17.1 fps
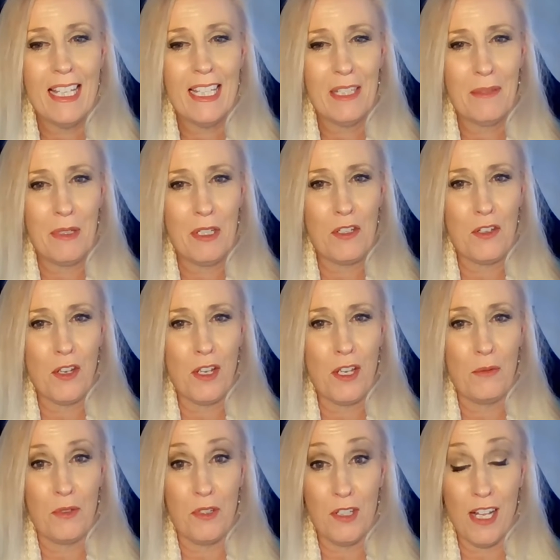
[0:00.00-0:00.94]
Let me show
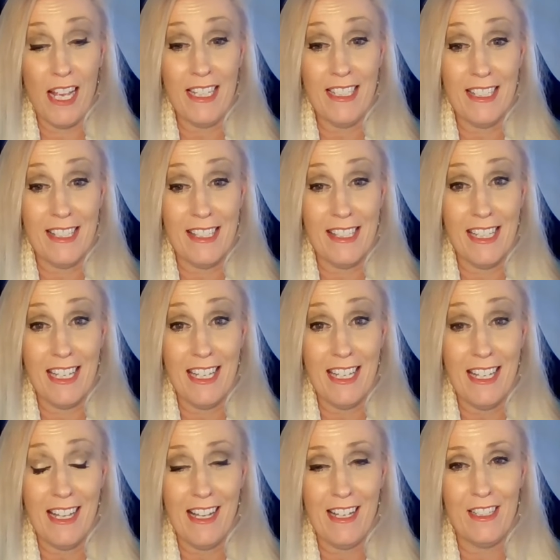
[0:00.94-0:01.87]
you. Would you like to
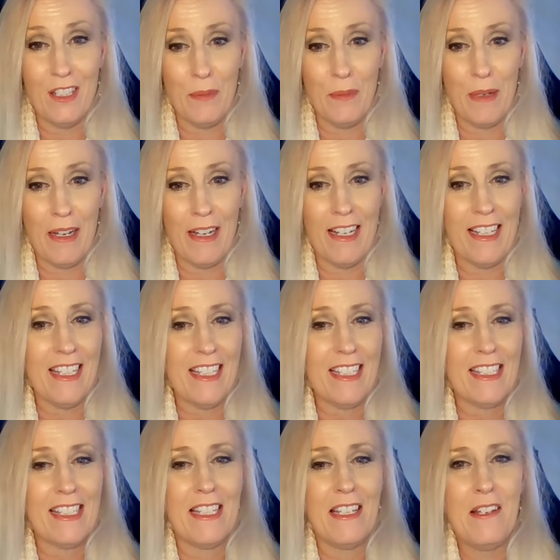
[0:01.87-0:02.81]
see a
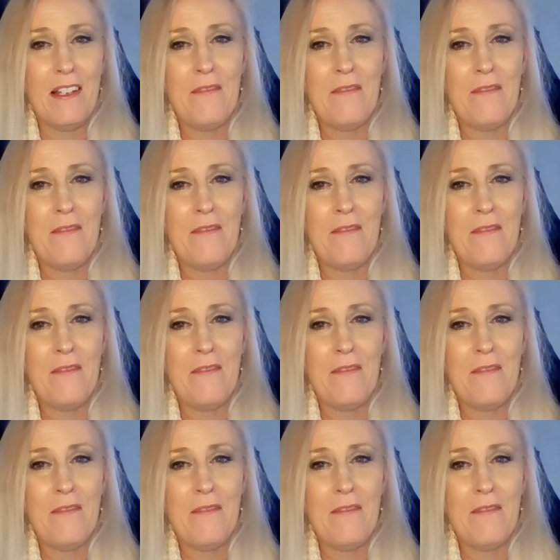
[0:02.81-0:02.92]
glomerulus?